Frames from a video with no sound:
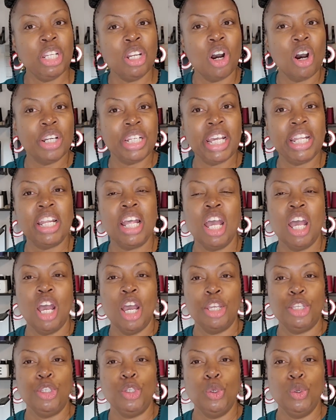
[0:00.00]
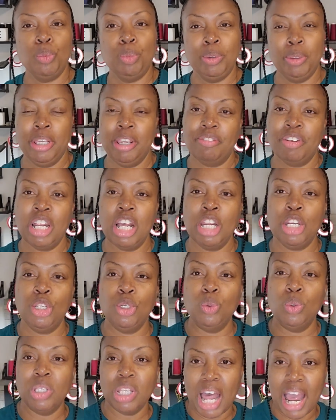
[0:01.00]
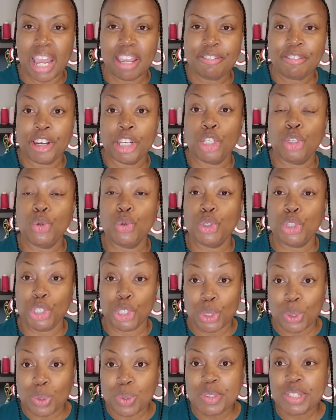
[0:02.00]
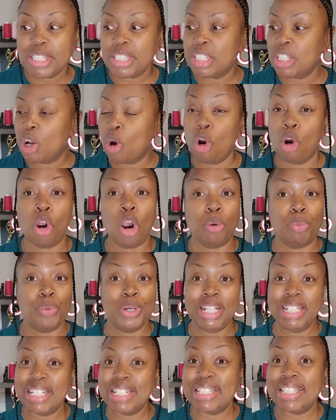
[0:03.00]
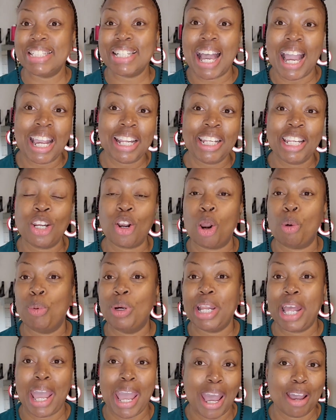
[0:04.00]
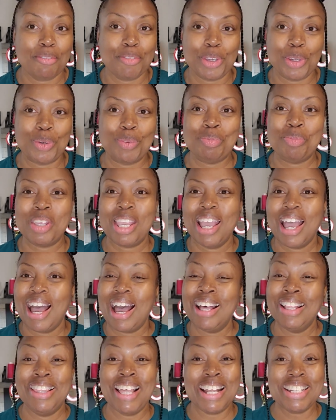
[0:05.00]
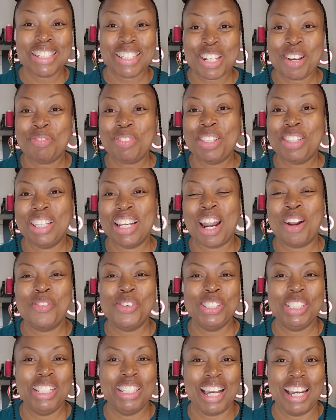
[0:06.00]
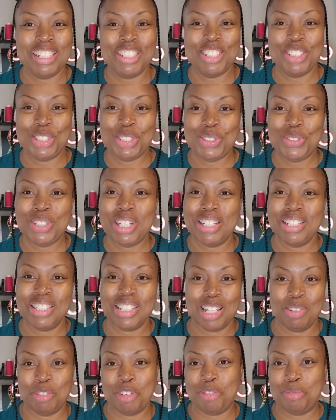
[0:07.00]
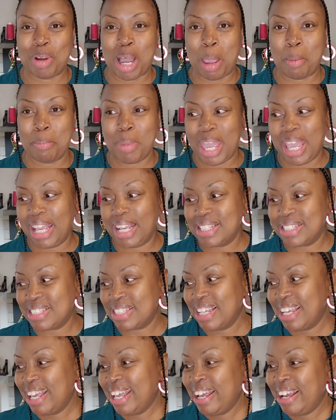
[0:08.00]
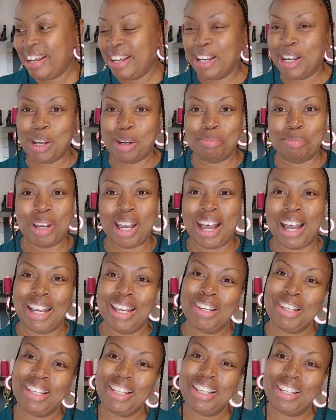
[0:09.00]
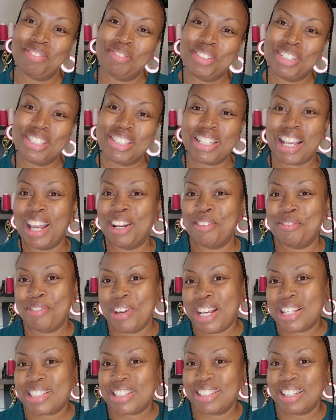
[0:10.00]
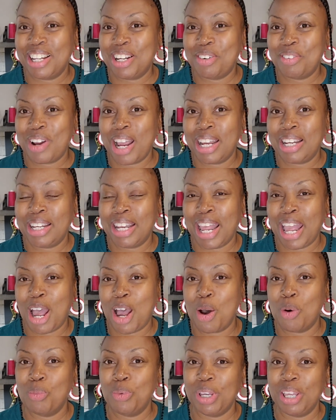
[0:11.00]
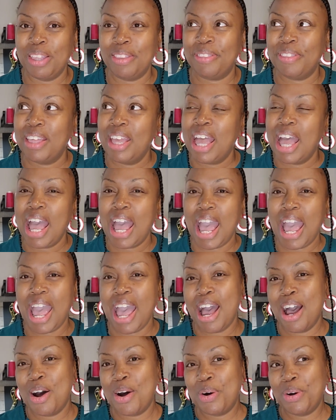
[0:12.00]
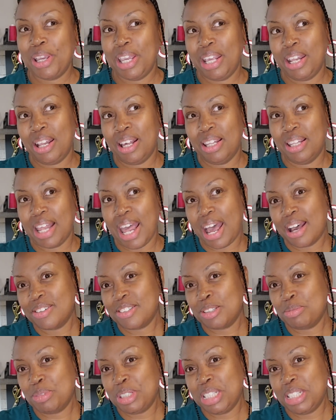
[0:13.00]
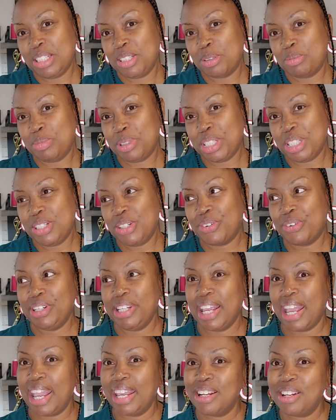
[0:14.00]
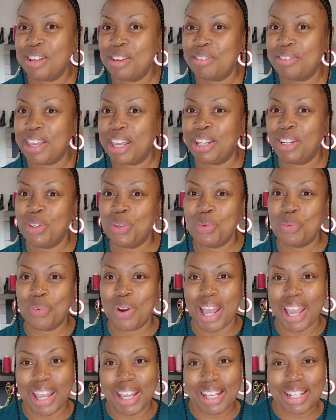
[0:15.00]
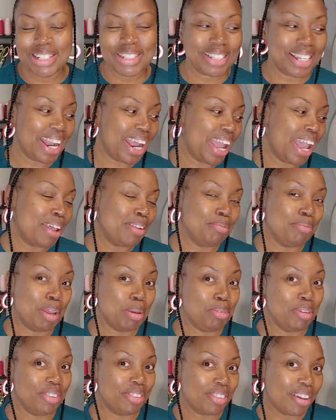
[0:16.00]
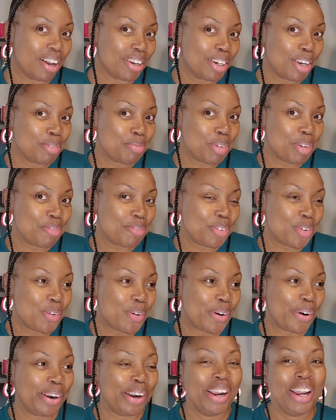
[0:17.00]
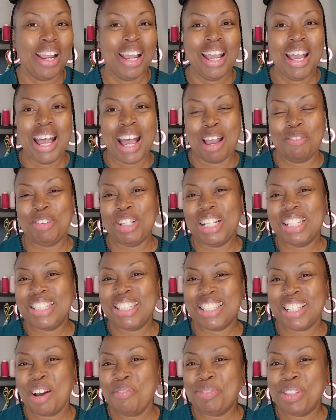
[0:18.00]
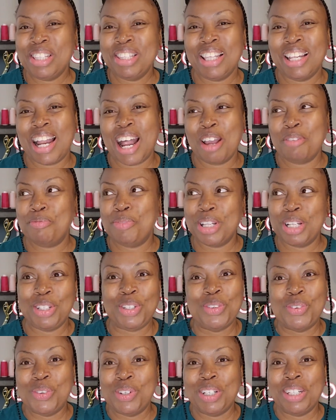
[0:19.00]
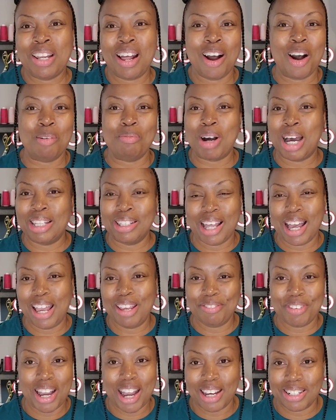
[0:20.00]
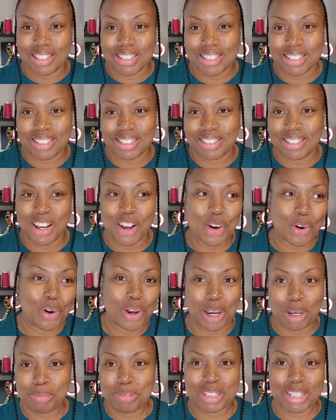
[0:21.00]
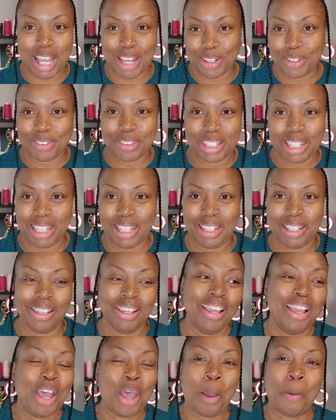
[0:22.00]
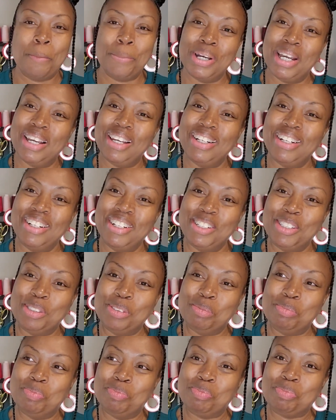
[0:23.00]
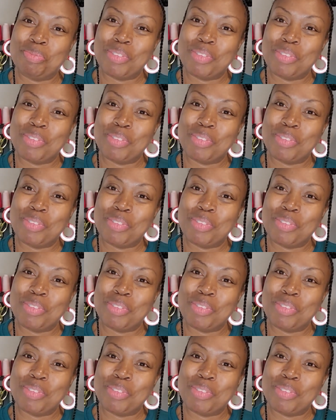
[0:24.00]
on it, you give it a new life, a new use, or redesign it, or what have you. That's something that I really like to do in some of my makes. I am just kind of fascinated right now with how it allows me to be creative in new ways that I hadn't maybe thought of before. I mean, it's something that I've been doing all my life, honestly, the whole upcycle thing. But I'm